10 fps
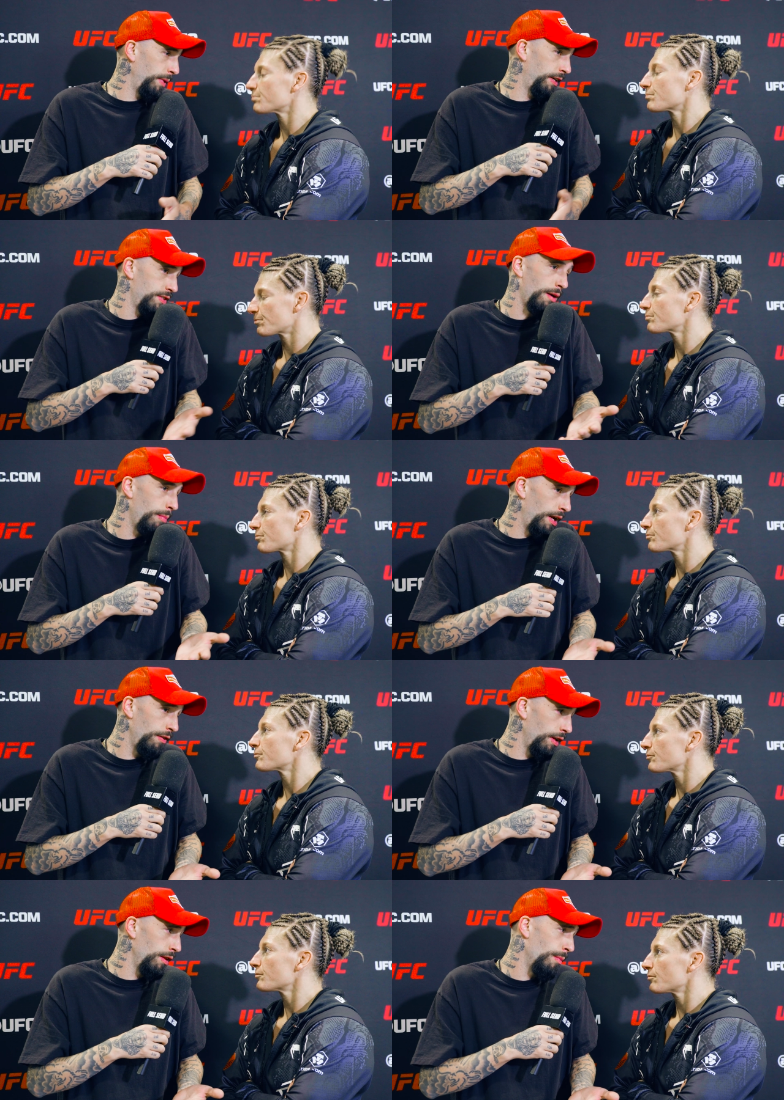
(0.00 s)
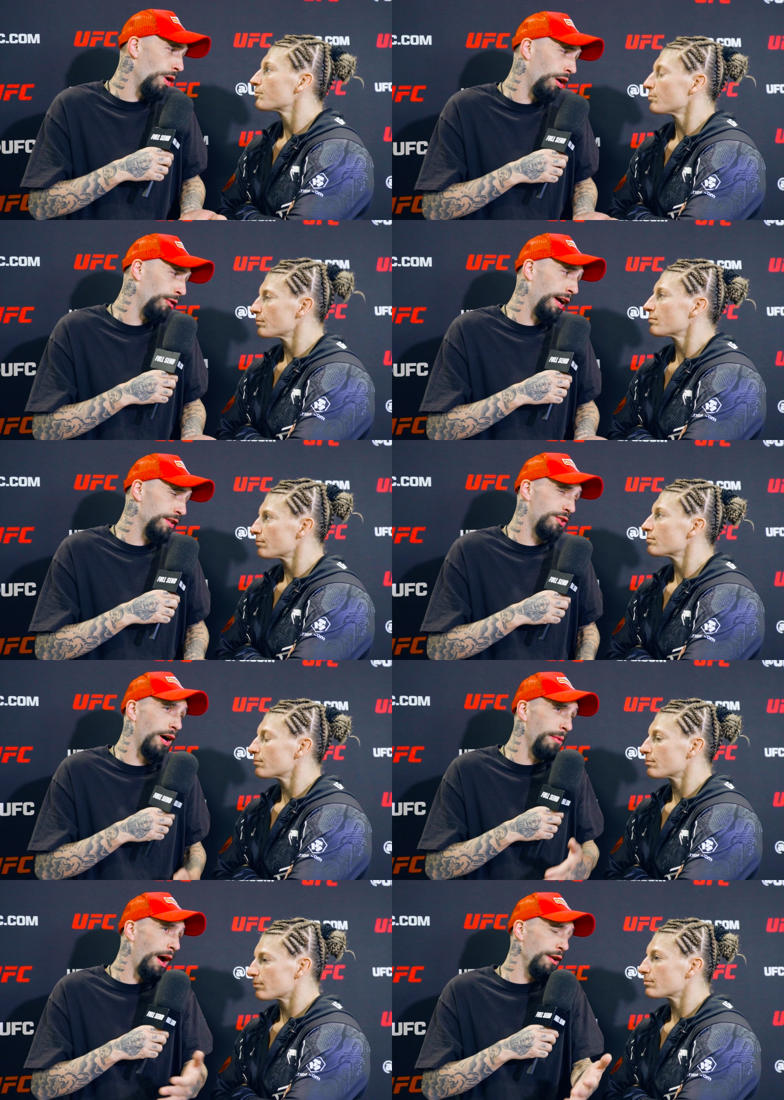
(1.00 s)
Speaker 1: because I'm better than them all, right? So
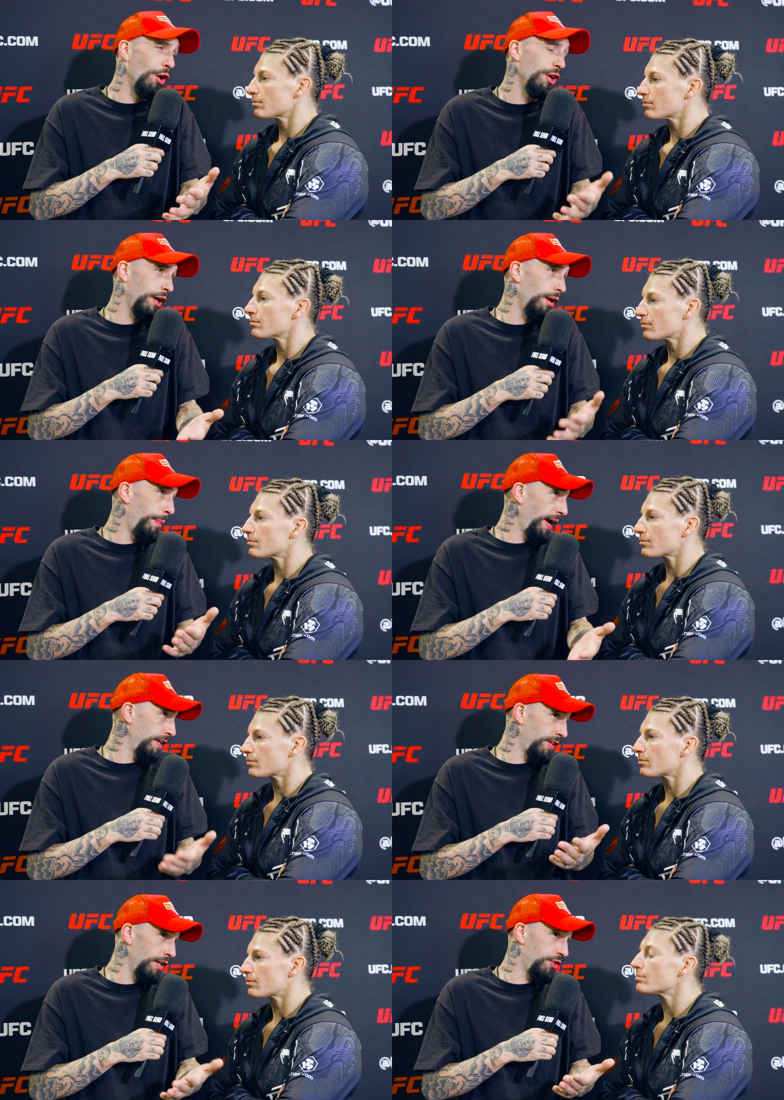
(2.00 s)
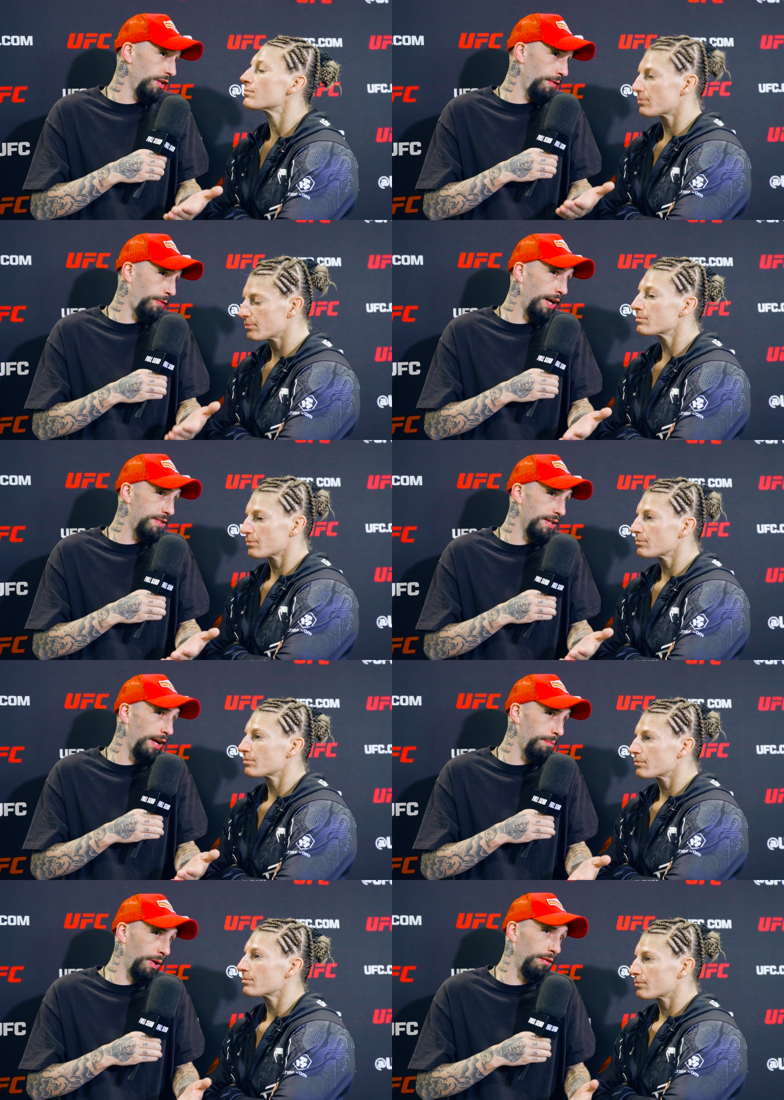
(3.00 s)
I'm, I know you're going to pay attention to the fight
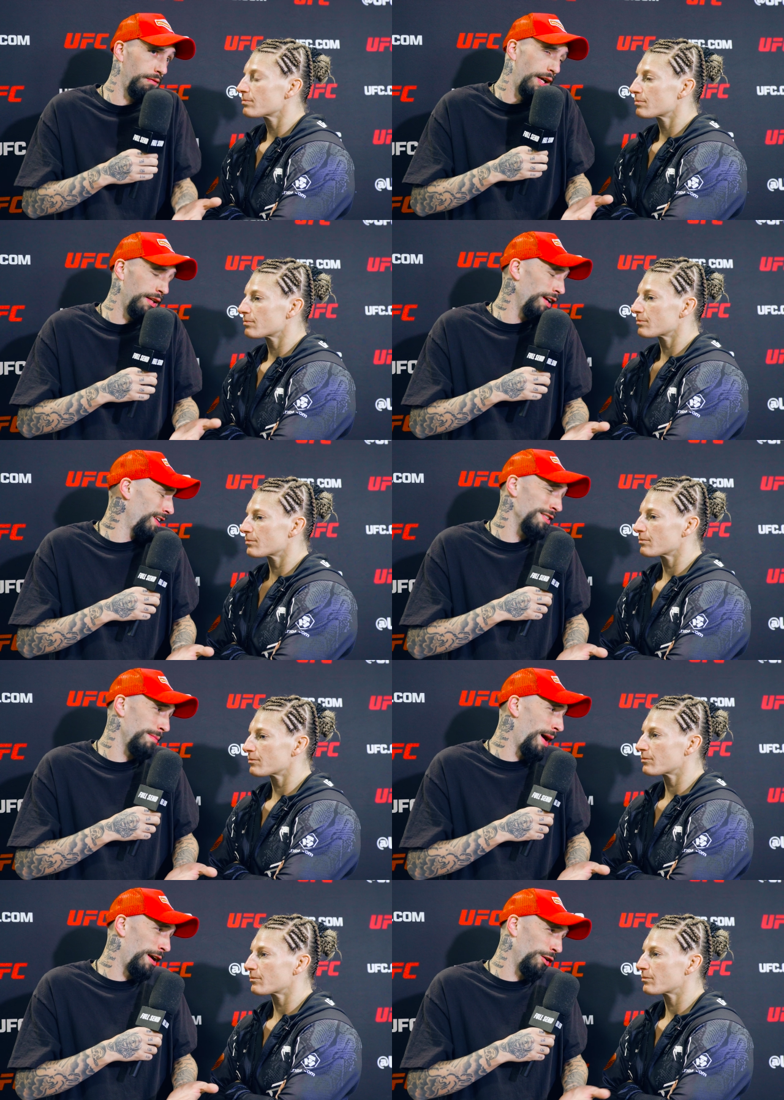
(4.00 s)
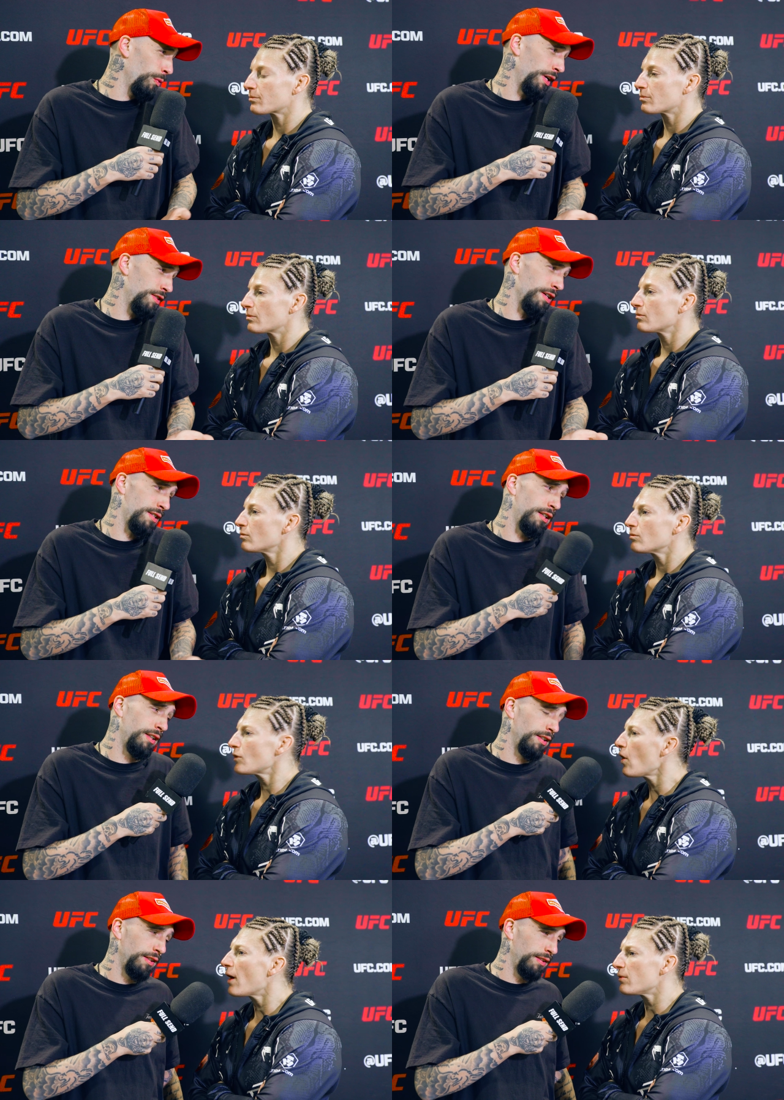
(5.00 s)
tonight, but it, it doesn't matter who wins, does it?
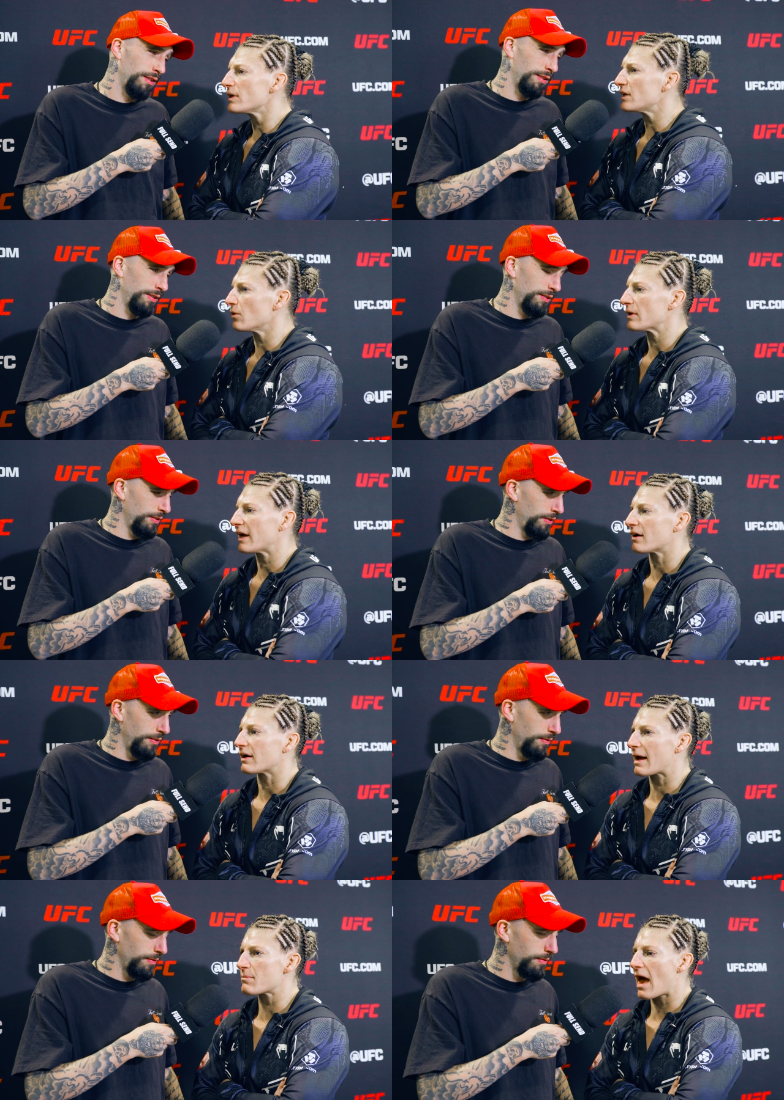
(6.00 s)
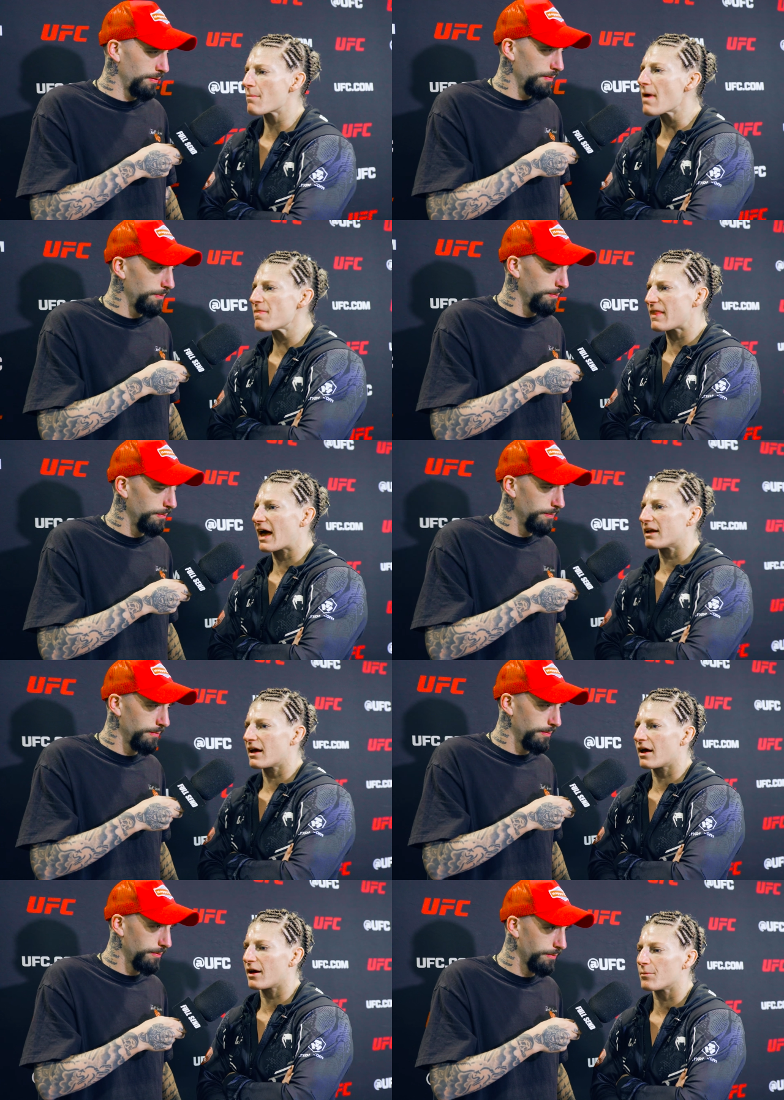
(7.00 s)
Speaker 2: No, I really don't care. I'm, I meant that.
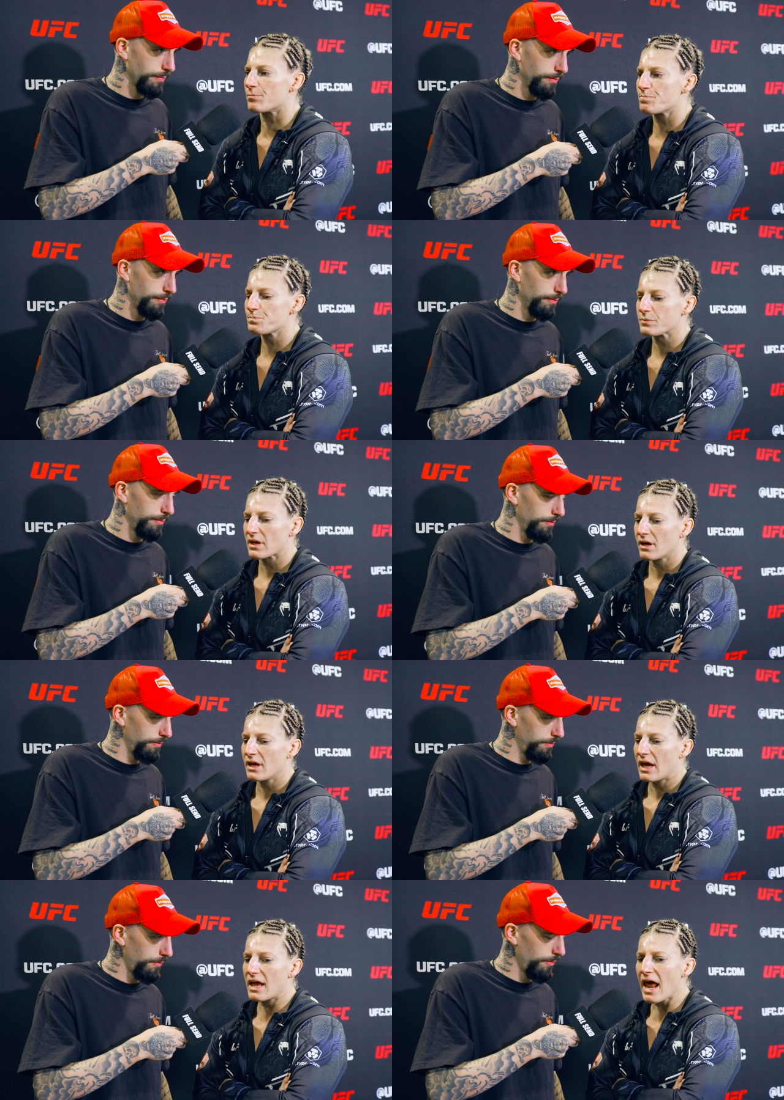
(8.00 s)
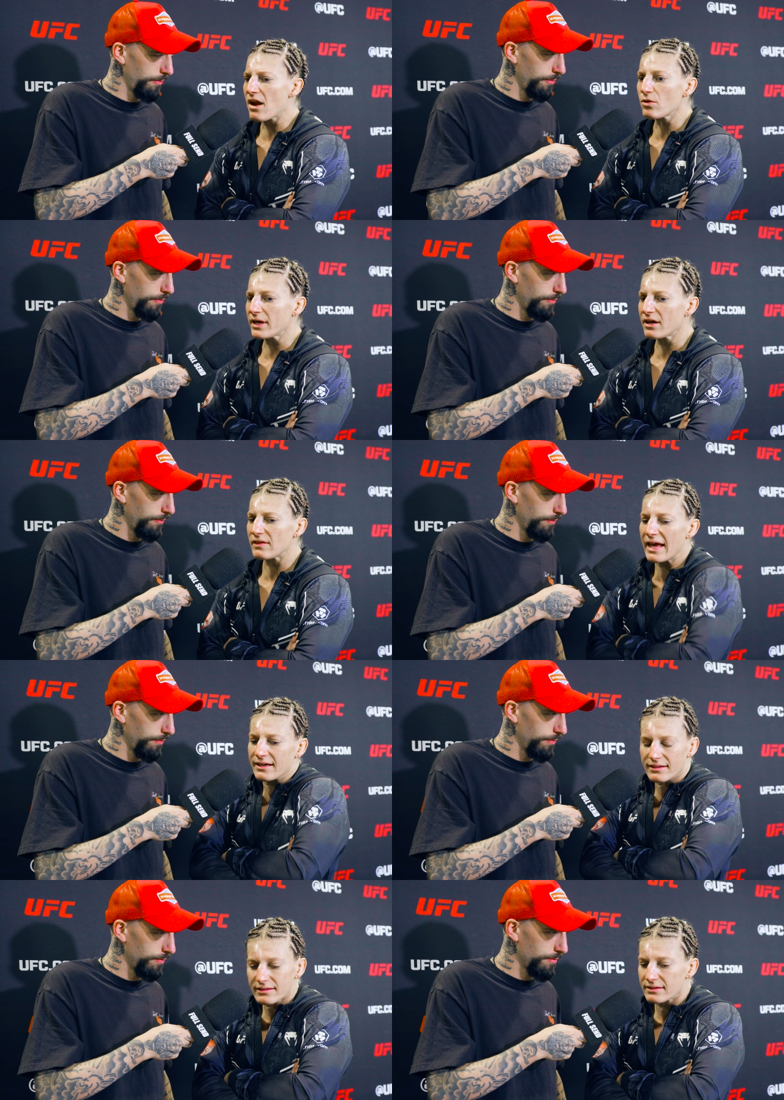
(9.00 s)
Um, and I don't care, like,